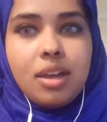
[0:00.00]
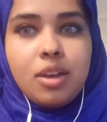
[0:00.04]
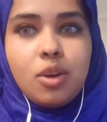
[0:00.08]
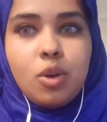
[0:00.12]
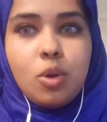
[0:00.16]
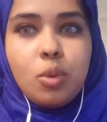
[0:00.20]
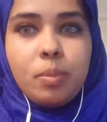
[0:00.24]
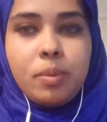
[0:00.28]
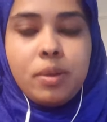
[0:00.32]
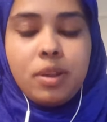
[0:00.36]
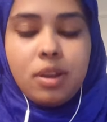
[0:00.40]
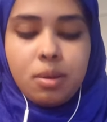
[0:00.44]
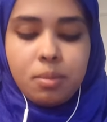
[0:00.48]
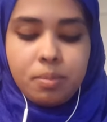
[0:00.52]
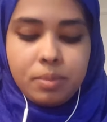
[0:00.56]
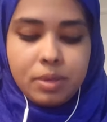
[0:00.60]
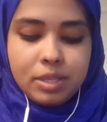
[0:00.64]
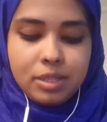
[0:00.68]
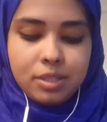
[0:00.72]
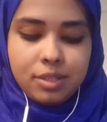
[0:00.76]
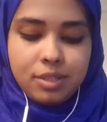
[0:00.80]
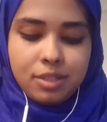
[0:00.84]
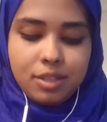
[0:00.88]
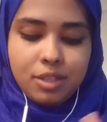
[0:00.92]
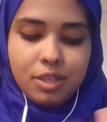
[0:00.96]
open up
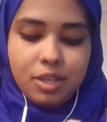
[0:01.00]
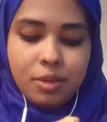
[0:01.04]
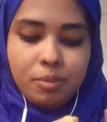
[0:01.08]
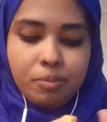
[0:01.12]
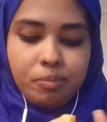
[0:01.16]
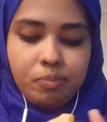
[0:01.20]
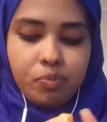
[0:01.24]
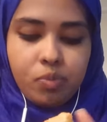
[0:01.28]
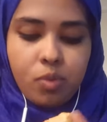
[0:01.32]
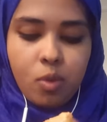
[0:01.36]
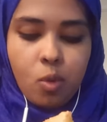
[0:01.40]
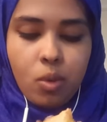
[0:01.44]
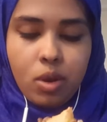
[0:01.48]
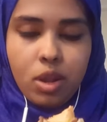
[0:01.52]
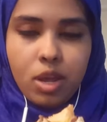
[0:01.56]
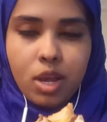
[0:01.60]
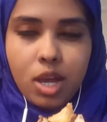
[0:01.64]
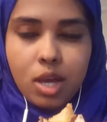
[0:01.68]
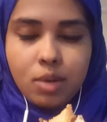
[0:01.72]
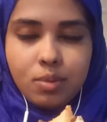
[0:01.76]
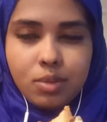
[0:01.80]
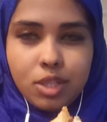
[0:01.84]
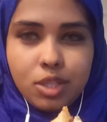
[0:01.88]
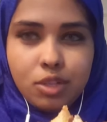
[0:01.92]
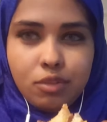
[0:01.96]
easily when it
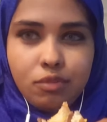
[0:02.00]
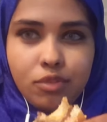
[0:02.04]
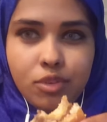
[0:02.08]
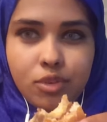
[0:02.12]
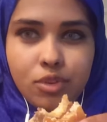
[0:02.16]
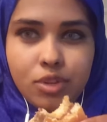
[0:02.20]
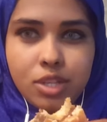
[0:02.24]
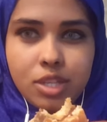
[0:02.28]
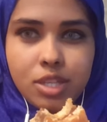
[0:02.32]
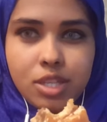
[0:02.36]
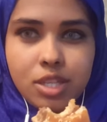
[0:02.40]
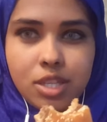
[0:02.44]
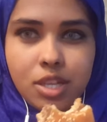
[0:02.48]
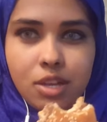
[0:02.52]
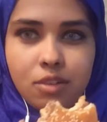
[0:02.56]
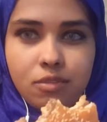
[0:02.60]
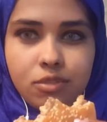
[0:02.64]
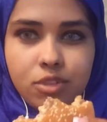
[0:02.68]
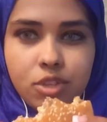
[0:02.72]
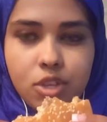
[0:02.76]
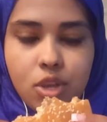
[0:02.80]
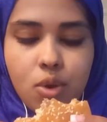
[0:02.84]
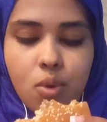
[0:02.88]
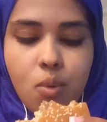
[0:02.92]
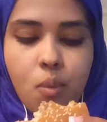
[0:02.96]
comes to food and stuff,
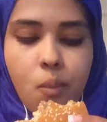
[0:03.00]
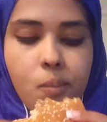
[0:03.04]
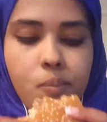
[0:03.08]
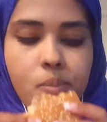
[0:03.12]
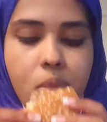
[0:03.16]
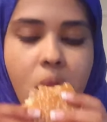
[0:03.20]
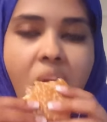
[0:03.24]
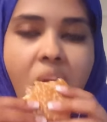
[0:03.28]
so